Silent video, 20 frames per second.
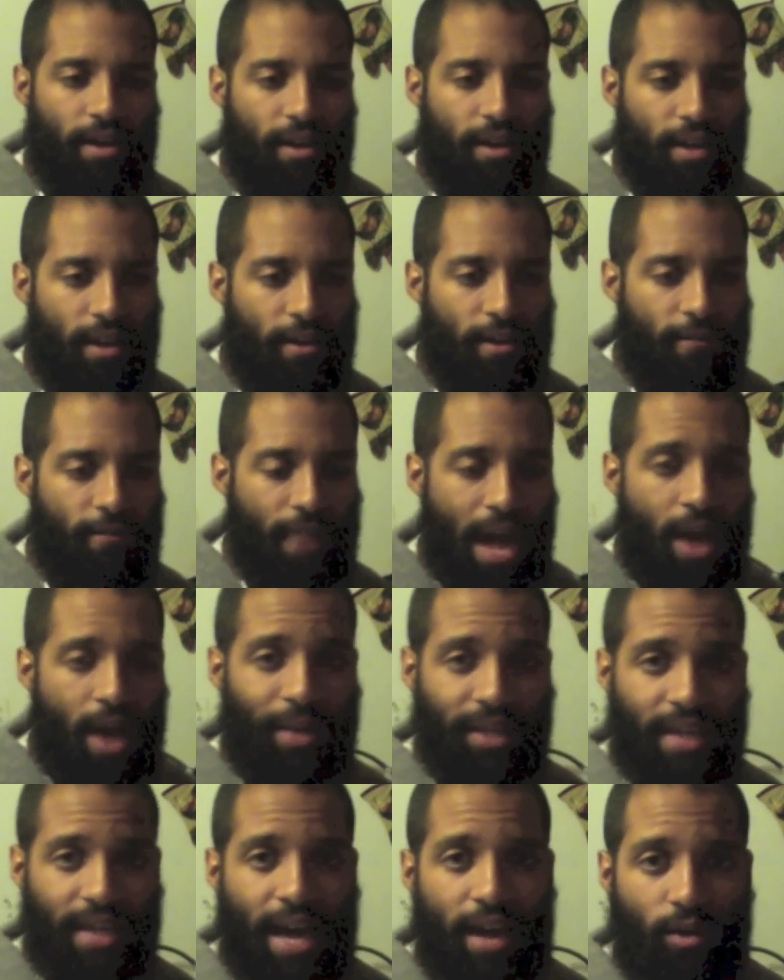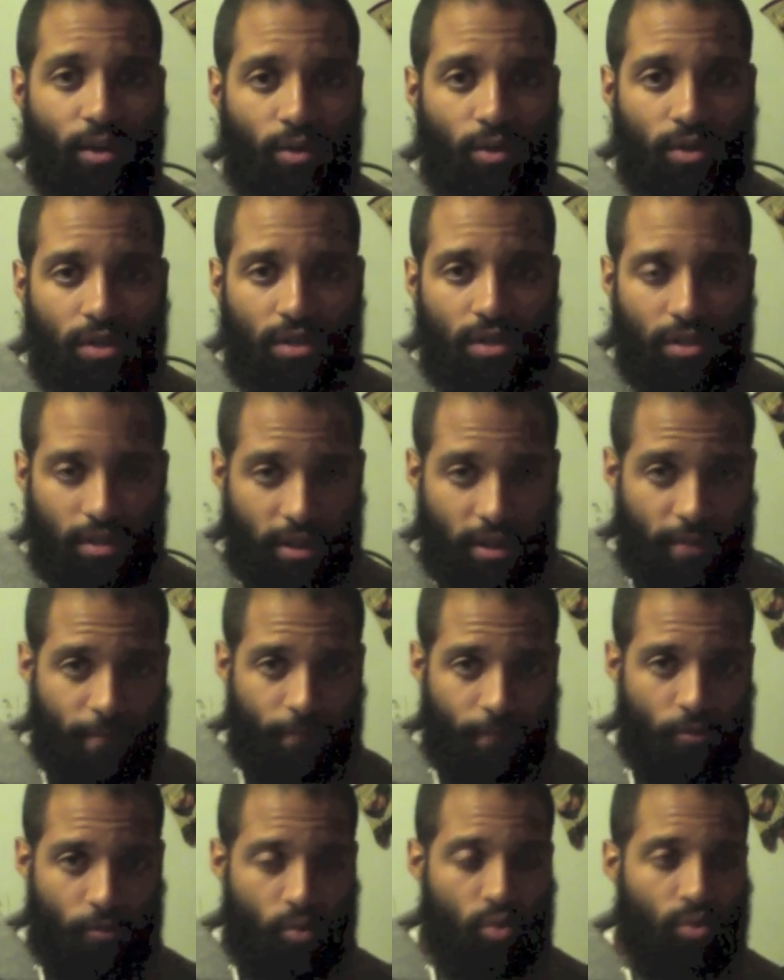of how mcdonald's their
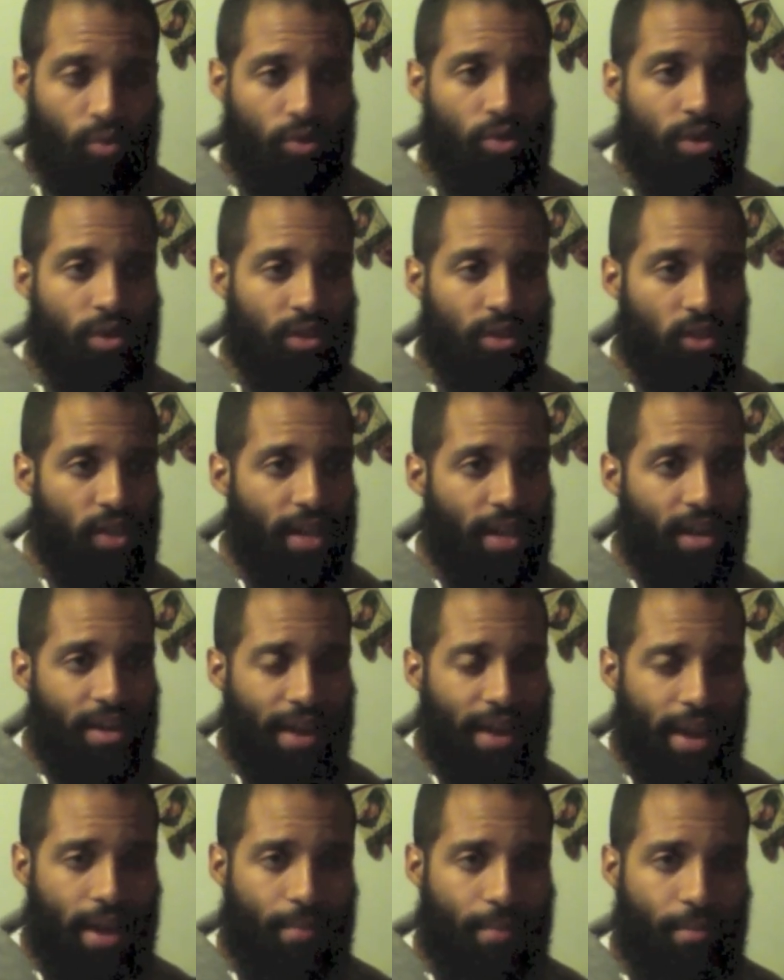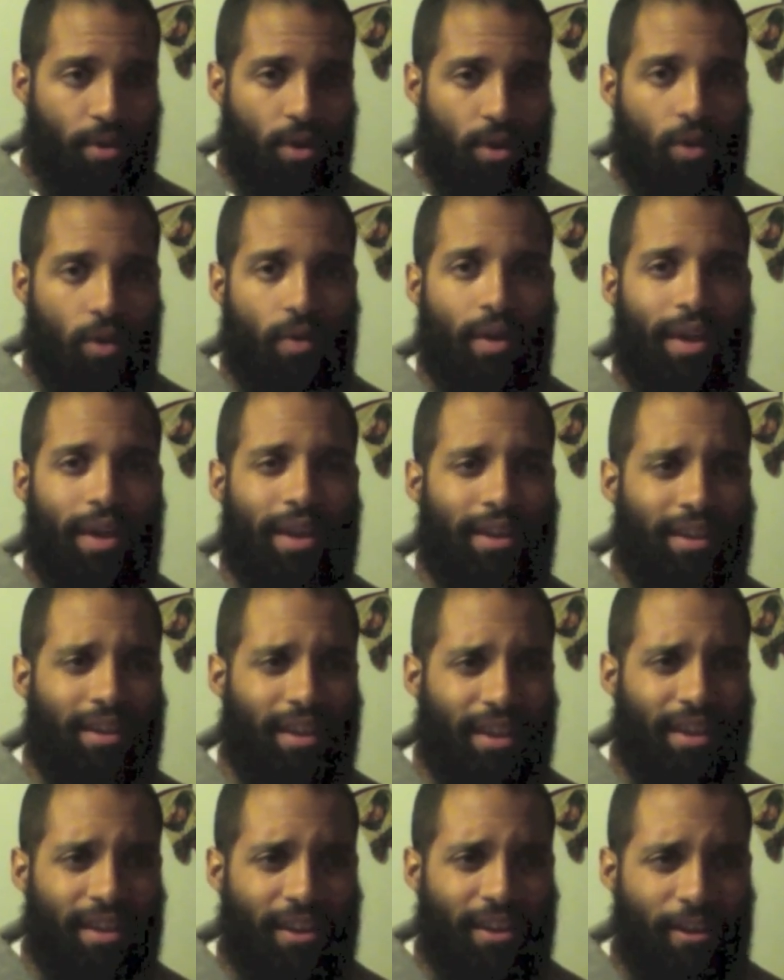food you can take a hamburger and,
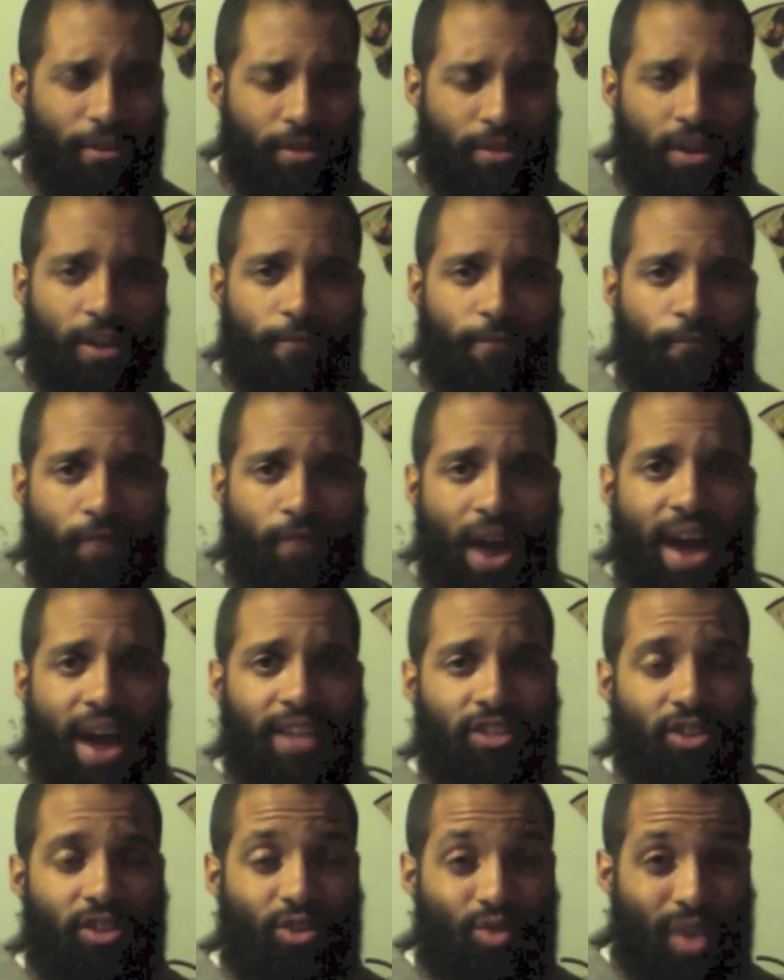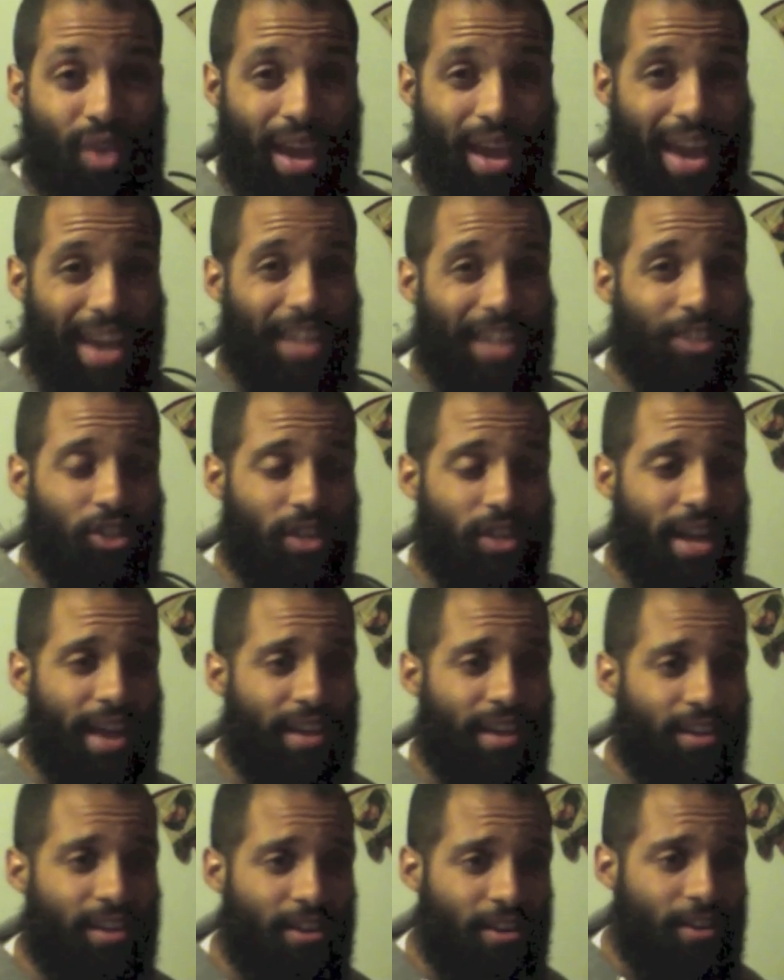and a thing of fries and you can age that
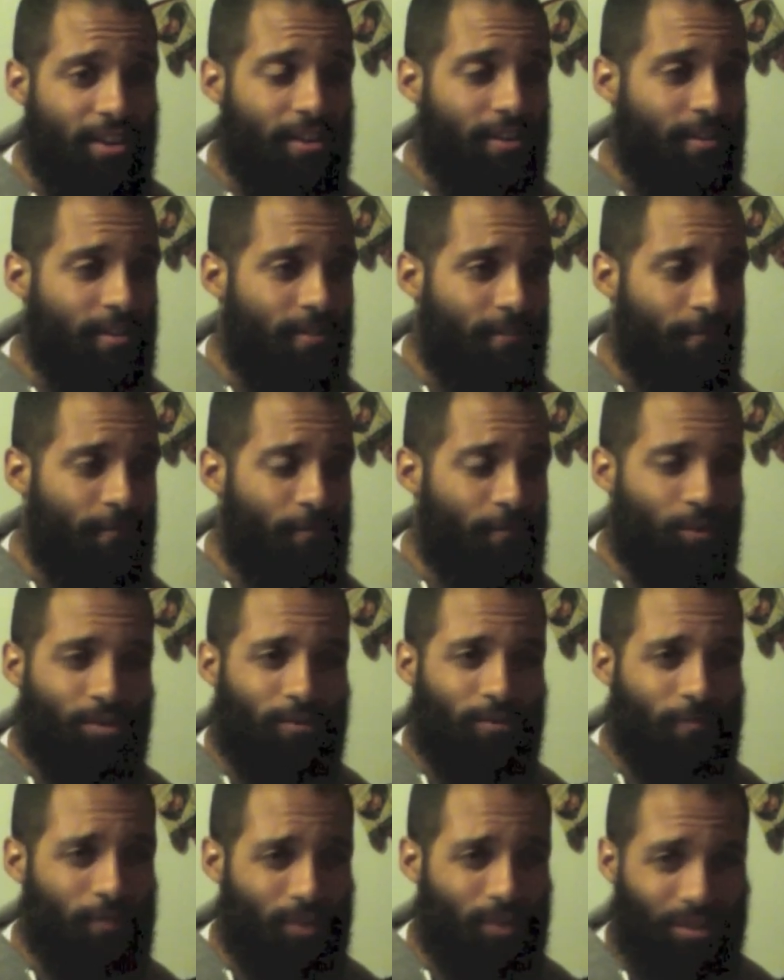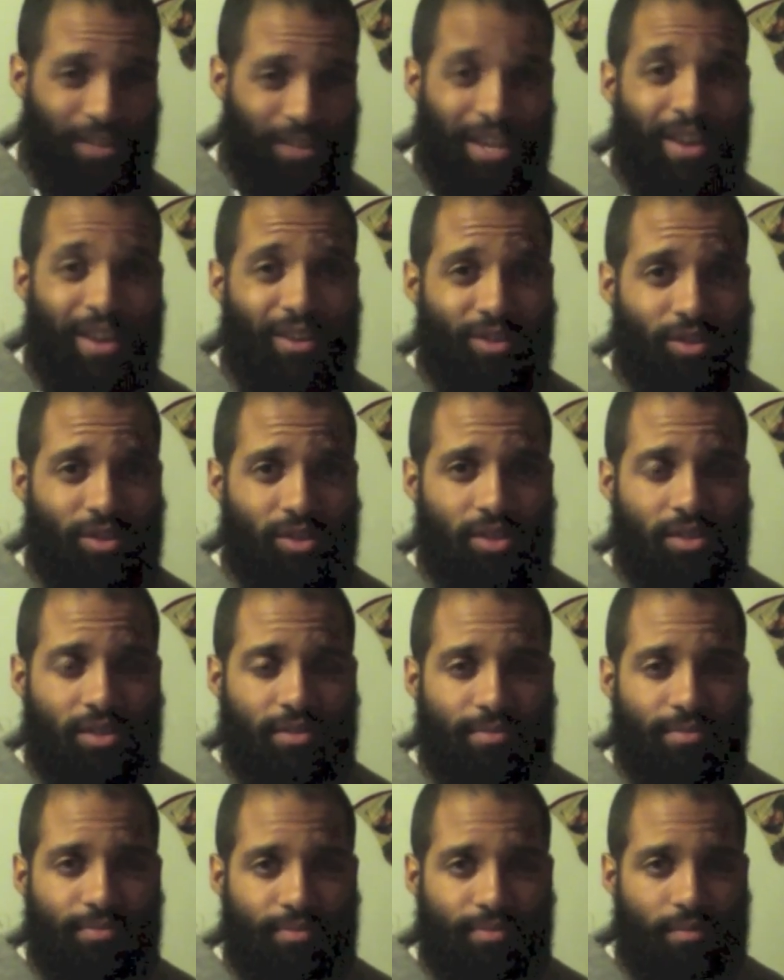for for years
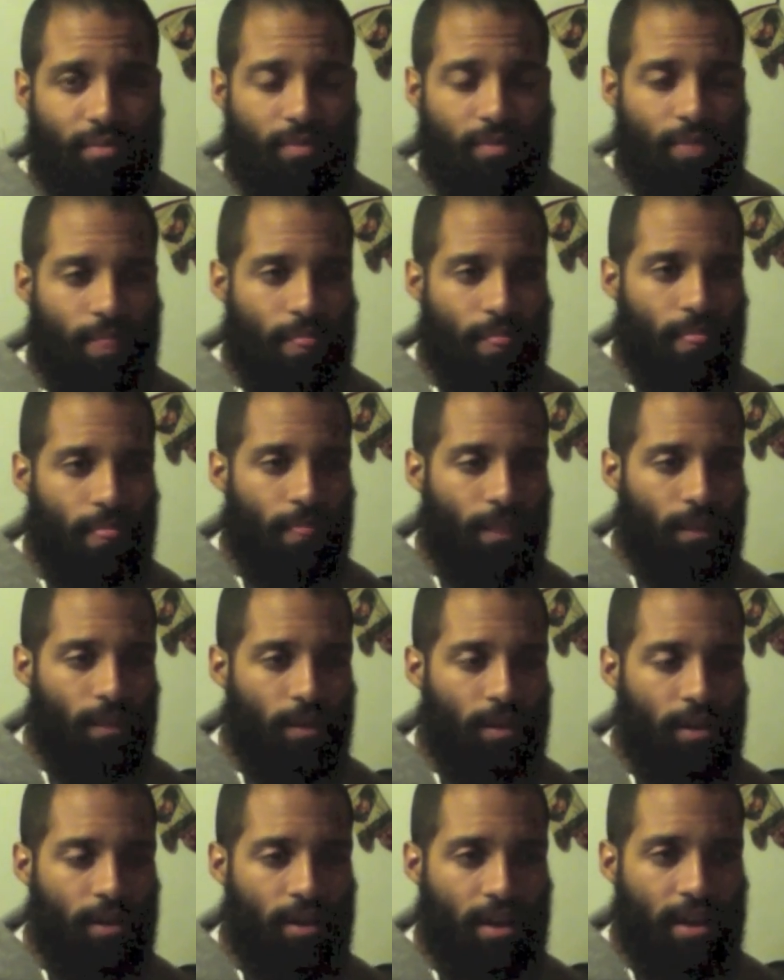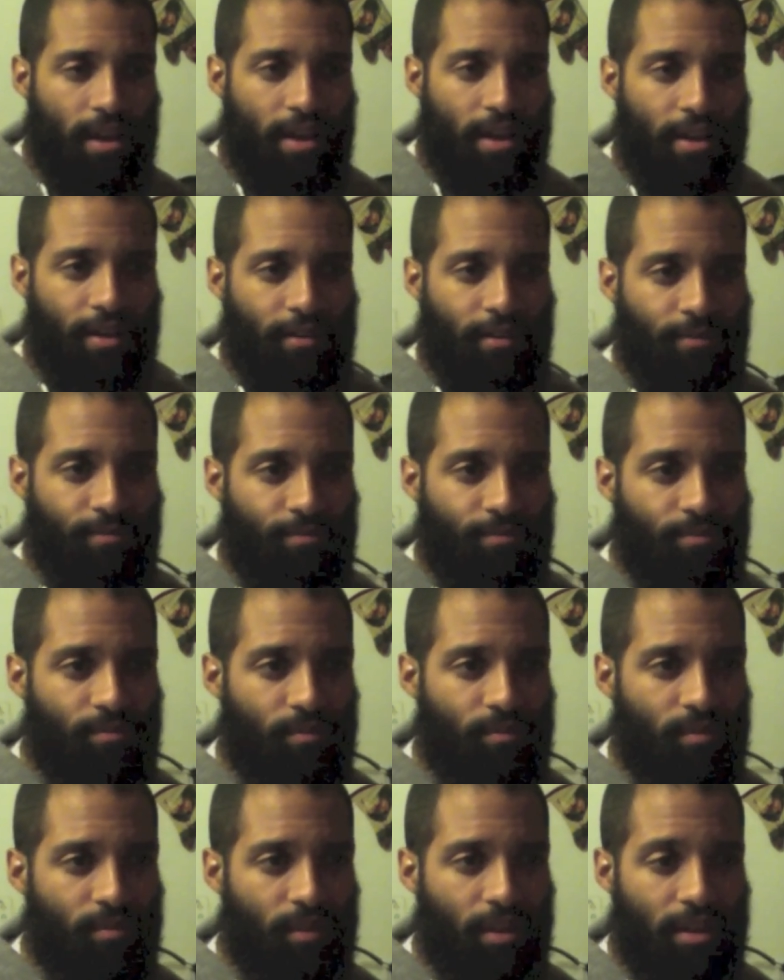and and
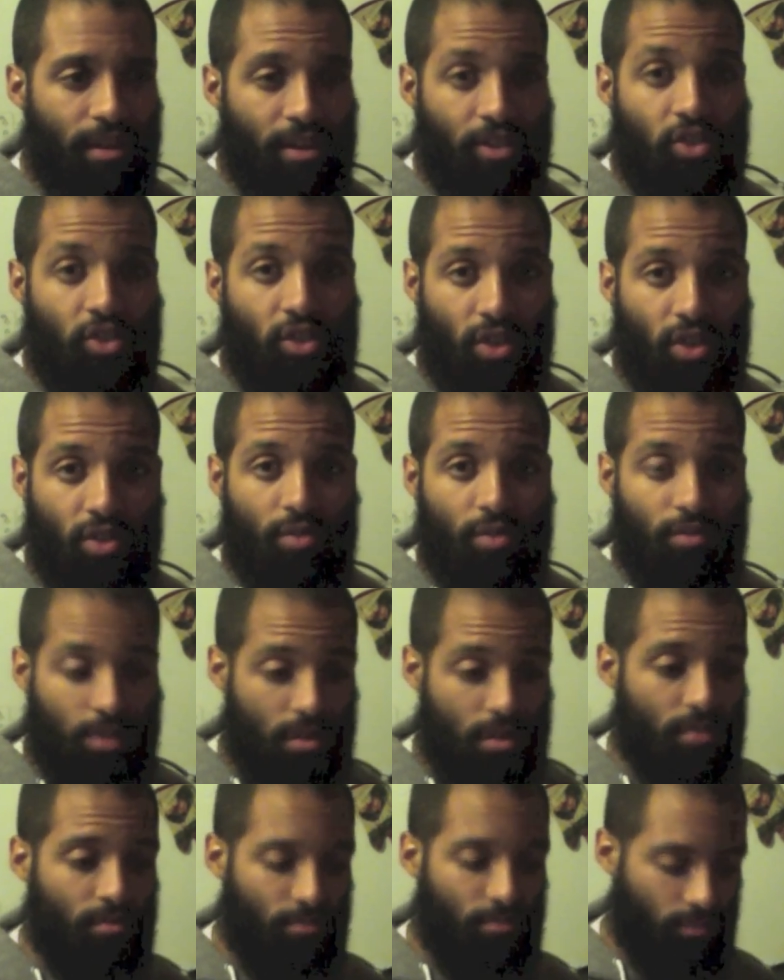it is still look